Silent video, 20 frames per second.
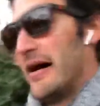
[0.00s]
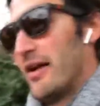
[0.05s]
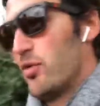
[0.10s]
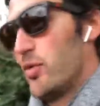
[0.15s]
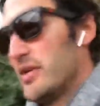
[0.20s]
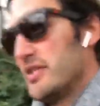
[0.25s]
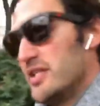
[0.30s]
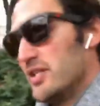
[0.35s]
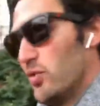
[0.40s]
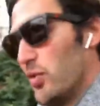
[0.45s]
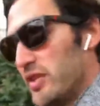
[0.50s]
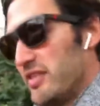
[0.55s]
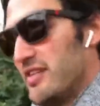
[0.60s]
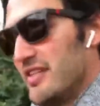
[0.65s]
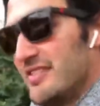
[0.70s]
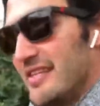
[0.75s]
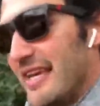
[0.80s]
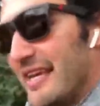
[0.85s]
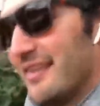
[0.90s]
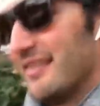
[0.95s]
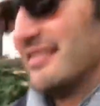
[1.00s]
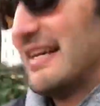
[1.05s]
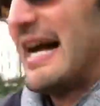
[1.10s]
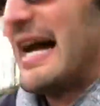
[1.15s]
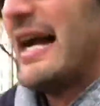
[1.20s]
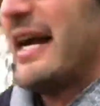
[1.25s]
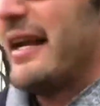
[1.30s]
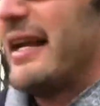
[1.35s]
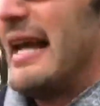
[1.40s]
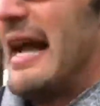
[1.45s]
How do we deal with this
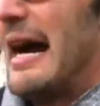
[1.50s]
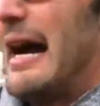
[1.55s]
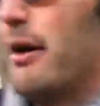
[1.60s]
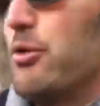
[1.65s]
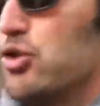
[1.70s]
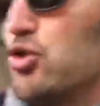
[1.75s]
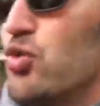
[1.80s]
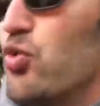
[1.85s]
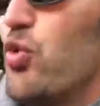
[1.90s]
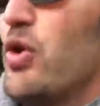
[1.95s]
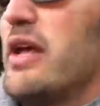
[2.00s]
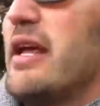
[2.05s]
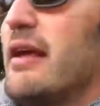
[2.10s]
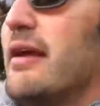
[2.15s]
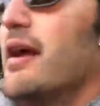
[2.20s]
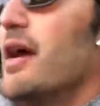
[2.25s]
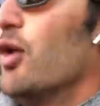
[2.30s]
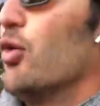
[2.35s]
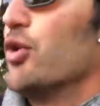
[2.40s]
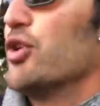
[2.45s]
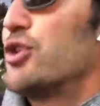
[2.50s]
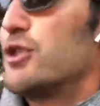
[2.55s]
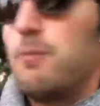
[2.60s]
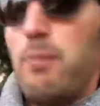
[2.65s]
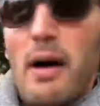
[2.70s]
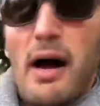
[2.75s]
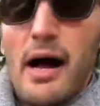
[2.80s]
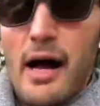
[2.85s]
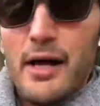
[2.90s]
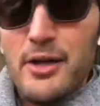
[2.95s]
anxiety? How do we
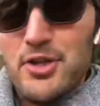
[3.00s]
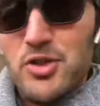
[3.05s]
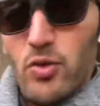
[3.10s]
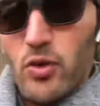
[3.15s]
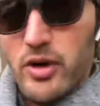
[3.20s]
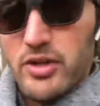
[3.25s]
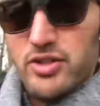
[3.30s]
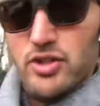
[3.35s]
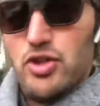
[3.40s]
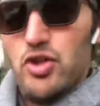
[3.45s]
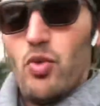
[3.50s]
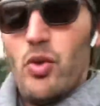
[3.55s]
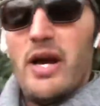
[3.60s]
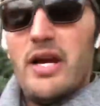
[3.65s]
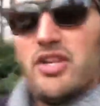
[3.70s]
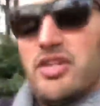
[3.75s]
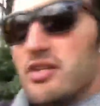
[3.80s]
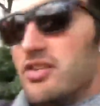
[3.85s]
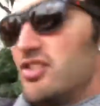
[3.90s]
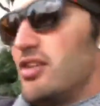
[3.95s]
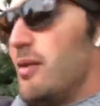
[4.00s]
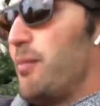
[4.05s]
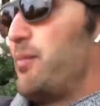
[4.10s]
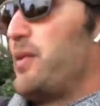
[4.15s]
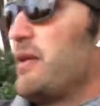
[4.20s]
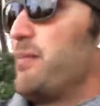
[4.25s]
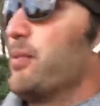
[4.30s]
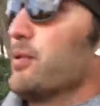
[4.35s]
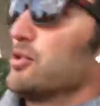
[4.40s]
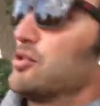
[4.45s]
respond to our situation? Some
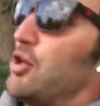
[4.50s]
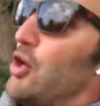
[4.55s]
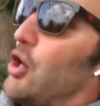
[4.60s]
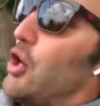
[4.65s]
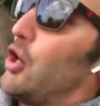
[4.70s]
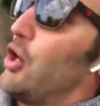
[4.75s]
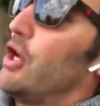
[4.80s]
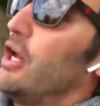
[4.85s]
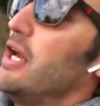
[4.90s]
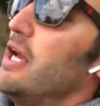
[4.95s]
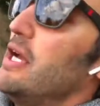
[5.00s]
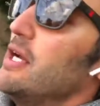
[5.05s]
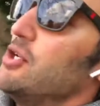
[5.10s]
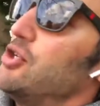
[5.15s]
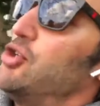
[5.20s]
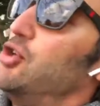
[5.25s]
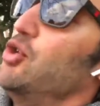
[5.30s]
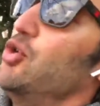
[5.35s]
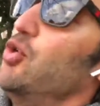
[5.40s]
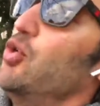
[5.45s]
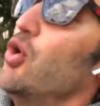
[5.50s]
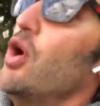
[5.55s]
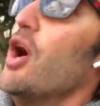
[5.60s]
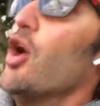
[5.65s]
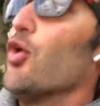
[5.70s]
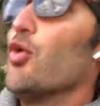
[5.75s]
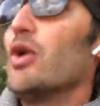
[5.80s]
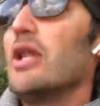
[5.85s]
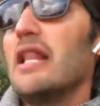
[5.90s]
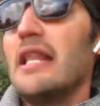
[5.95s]
people turn to
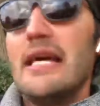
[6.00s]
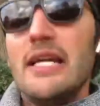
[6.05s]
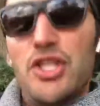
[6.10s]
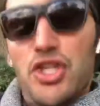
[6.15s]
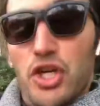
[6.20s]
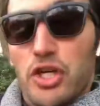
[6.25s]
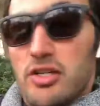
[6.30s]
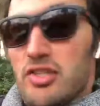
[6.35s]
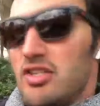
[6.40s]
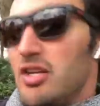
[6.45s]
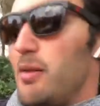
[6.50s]
religion.